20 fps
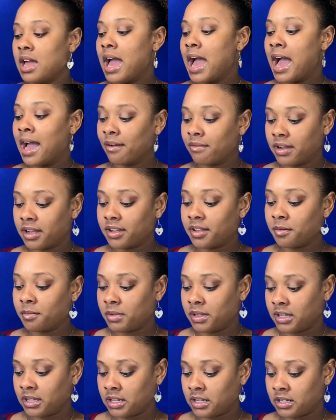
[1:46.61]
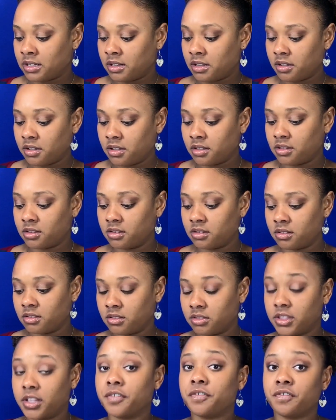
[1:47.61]
I recommend
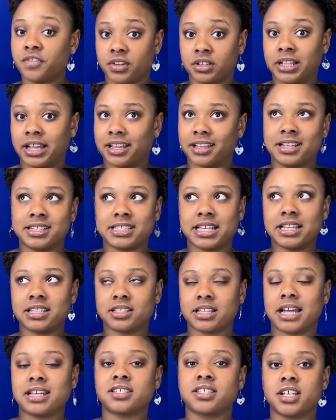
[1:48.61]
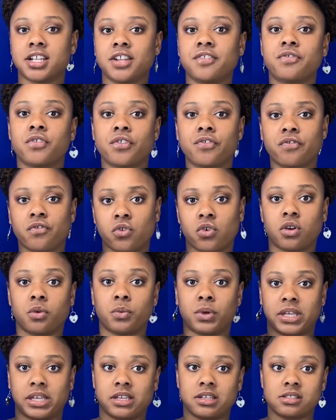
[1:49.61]
because I studied for 4
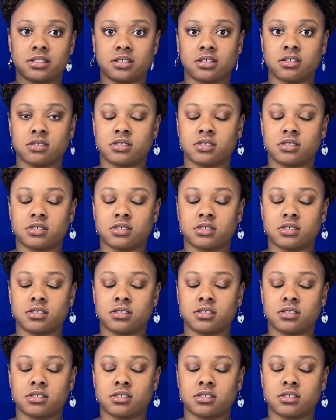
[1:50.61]
weeks.